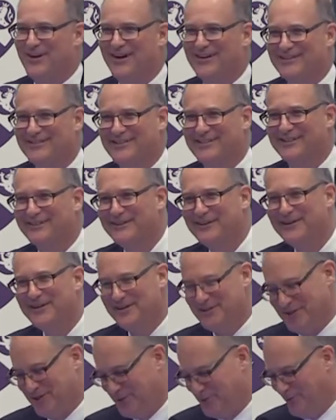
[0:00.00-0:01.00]
not to,
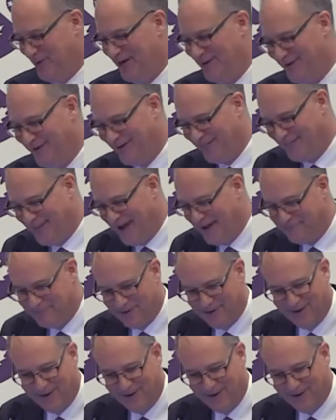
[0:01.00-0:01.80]
to dwell on that,